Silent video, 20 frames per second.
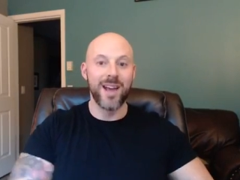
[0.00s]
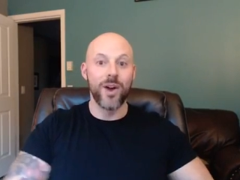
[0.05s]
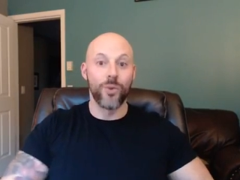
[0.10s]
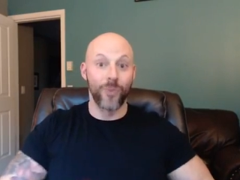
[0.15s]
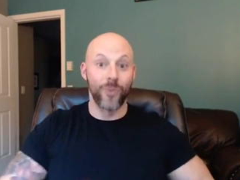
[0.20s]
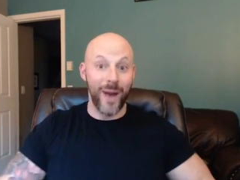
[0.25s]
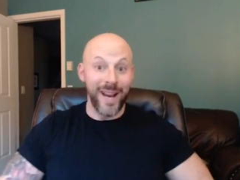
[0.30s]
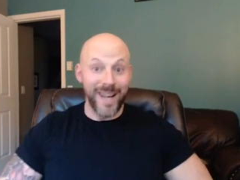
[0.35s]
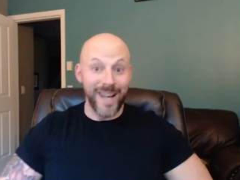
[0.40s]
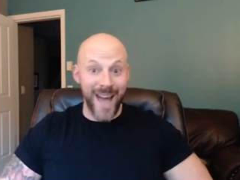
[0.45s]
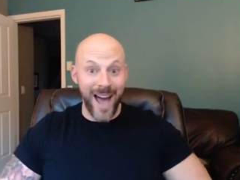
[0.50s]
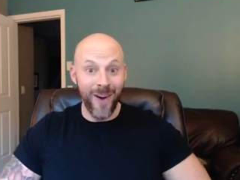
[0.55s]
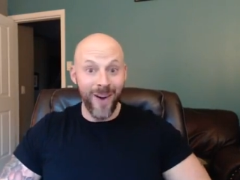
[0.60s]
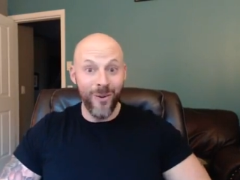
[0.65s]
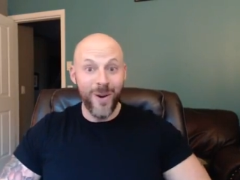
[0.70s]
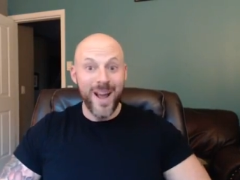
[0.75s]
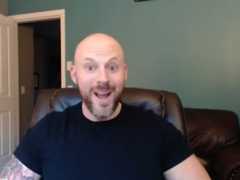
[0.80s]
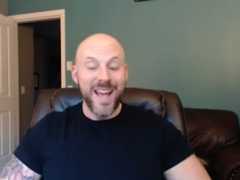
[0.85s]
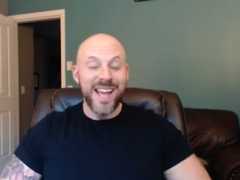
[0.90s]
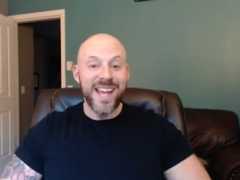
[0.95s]
Right
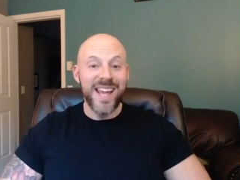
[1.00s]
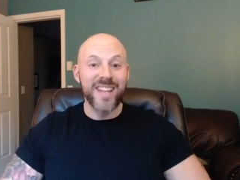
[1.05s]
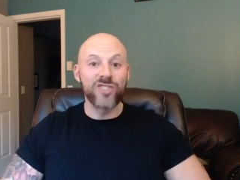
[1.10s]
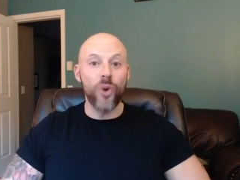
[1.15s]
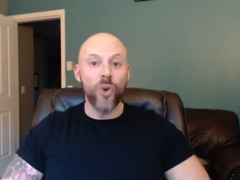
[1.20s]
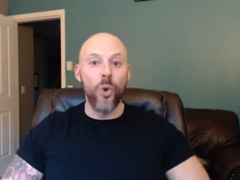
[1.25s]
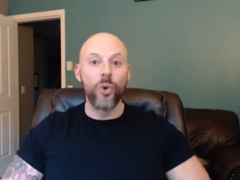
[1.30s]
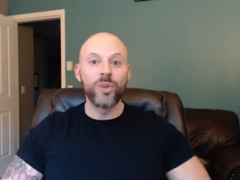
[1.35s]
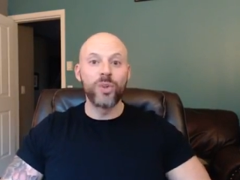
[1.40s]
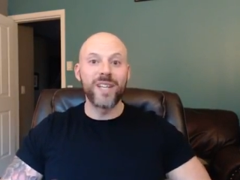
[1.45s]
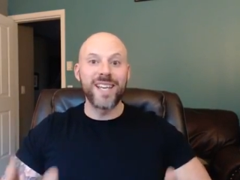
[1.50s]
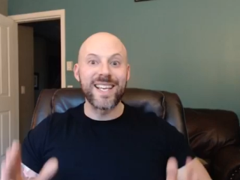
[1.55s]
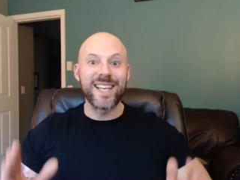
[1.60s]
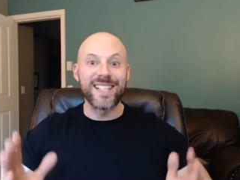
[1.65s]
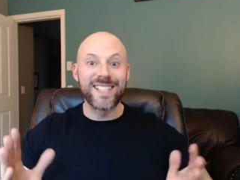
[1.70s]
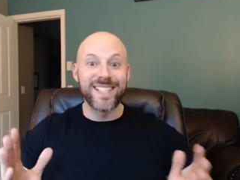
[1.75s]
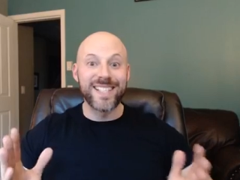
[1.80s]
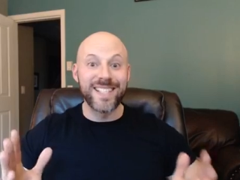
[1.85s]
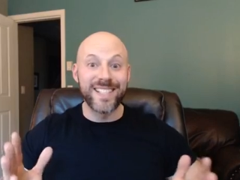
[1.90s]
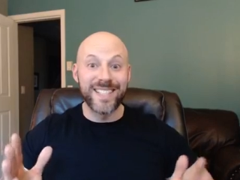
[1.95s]
now, it is only
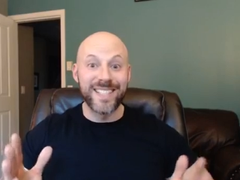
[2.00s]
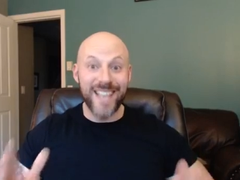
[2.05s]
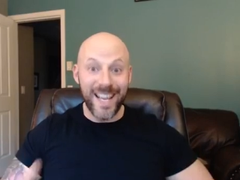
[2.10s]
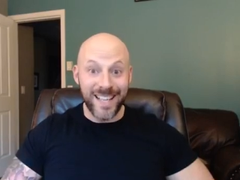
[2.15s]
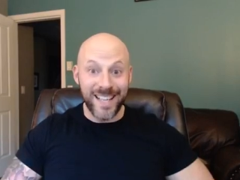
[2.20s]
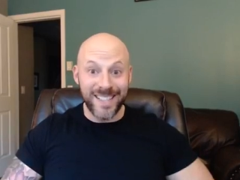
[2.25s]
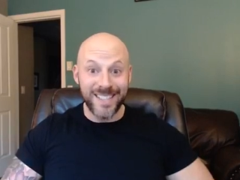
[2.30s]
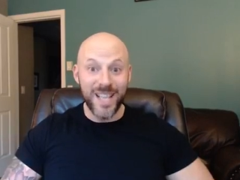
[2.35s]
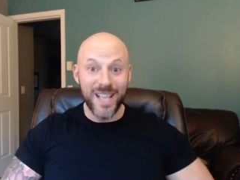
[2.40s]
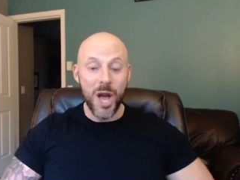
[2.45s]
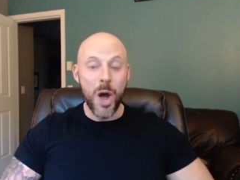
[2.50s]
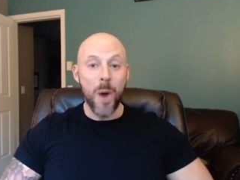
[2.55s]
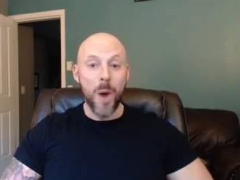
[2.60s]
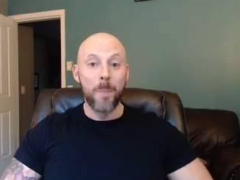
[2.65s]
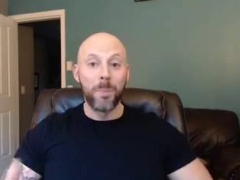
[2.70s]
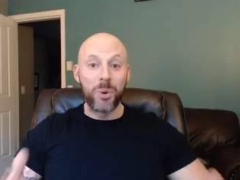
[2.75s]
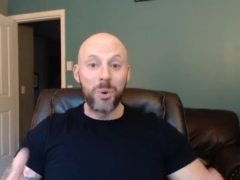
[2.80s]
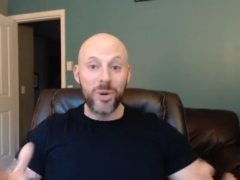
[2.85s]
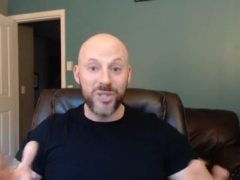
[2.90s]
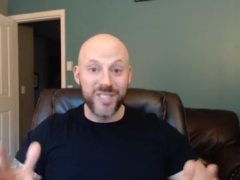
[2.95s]

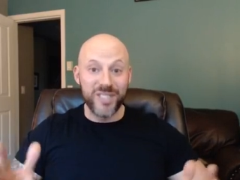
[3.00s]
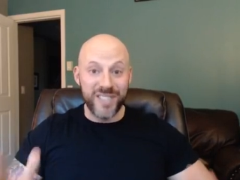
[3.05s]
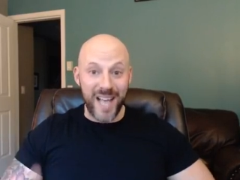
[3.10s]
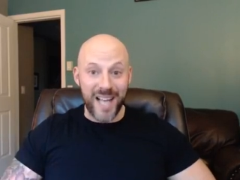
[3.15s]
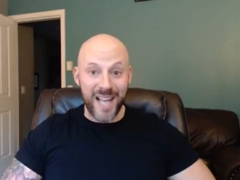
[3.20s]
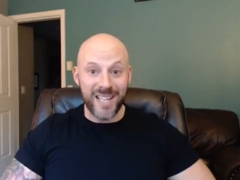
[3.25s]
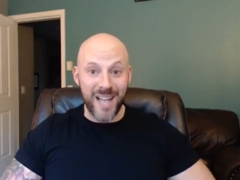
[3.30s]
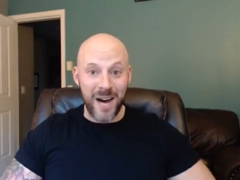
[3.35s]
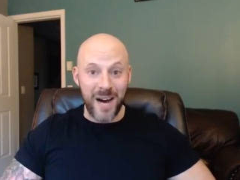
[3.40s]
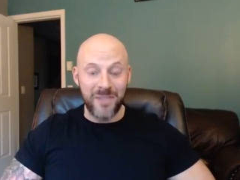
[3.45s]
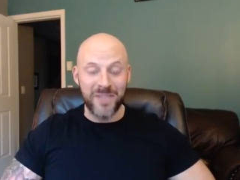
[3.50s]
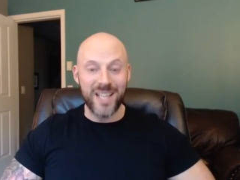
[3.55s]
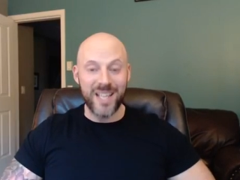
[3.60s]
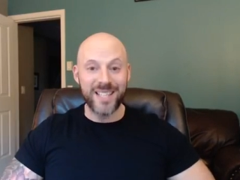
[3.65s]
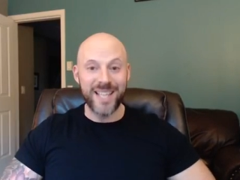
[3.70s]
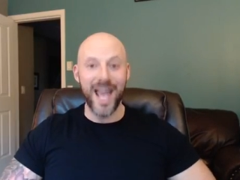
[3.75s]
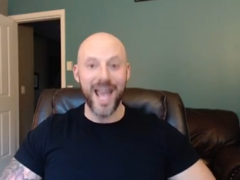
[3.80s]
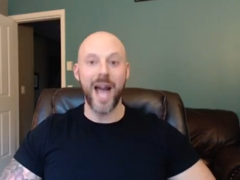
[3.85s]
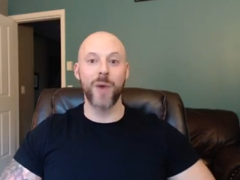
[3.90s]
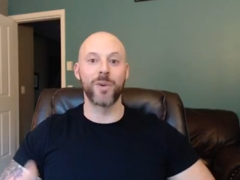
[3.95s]
6% of the
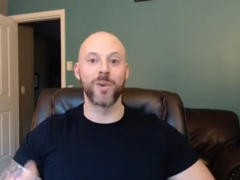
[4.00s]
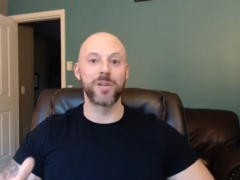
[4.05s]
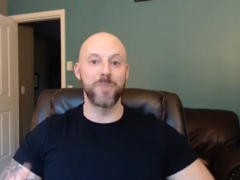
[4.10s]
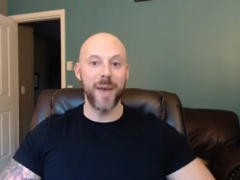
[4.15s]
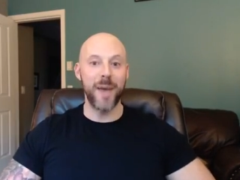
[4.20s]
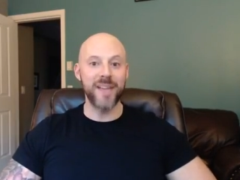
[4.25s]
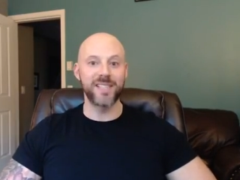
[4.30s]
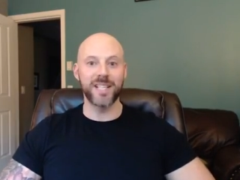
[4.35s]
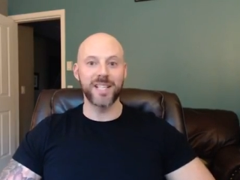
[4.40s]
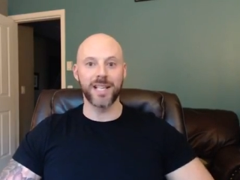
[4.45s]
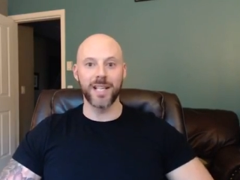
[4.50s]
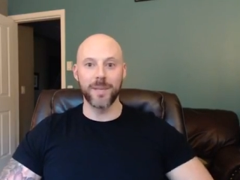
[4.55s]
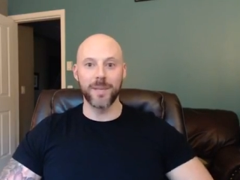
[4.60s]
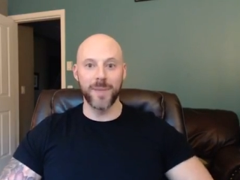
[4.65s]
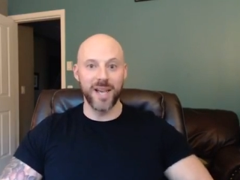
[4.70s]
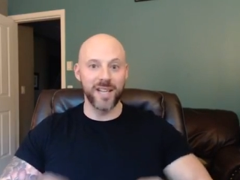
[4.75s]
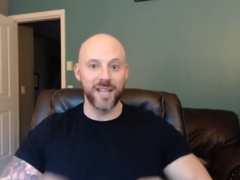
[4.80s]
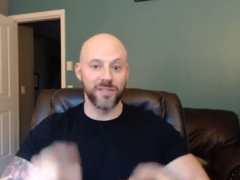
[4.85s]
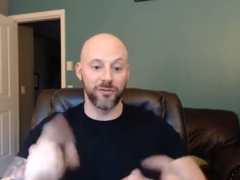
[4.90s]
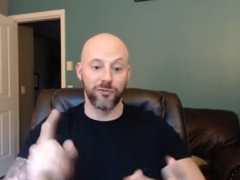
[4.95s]
debt, which basically
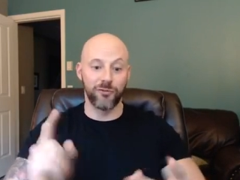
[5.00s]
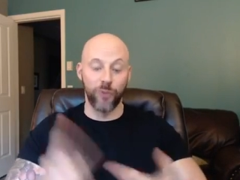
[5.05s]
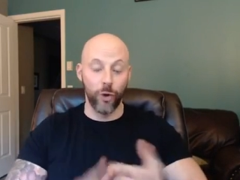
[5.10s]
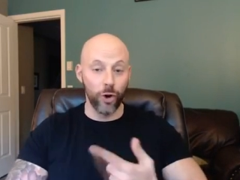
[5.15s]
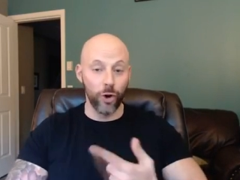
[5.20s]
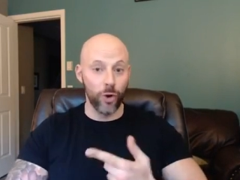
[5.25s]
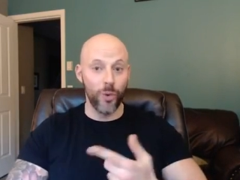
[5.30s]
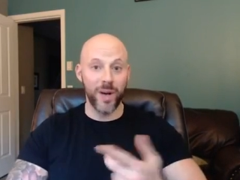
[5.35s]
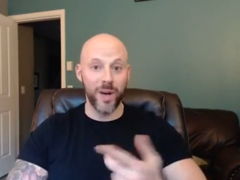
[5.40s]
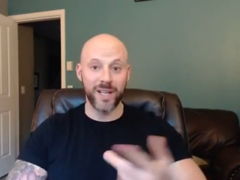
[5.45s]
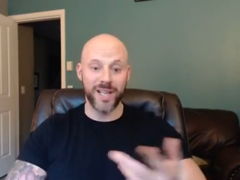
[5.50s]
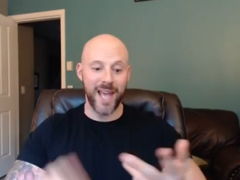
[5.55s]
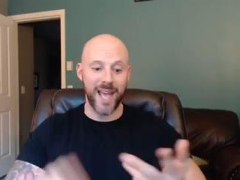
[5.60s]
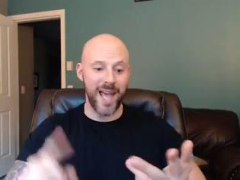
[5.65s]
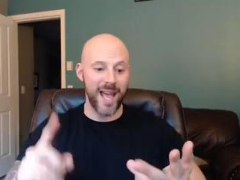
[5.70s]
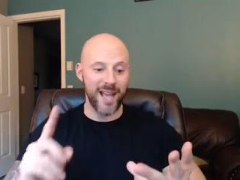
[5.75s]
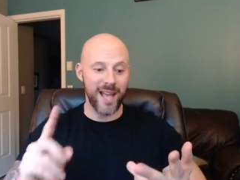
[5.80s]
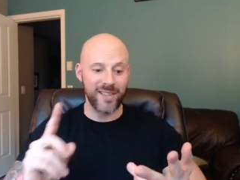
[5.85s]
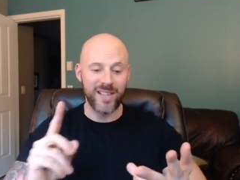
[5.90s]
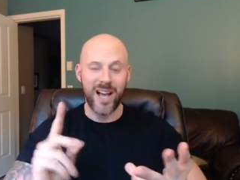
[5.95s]
means
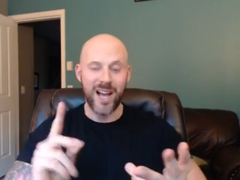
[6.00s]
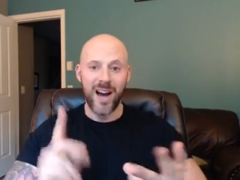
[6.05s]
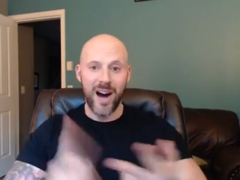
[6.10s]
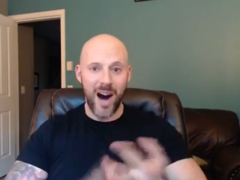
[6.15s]
401ks,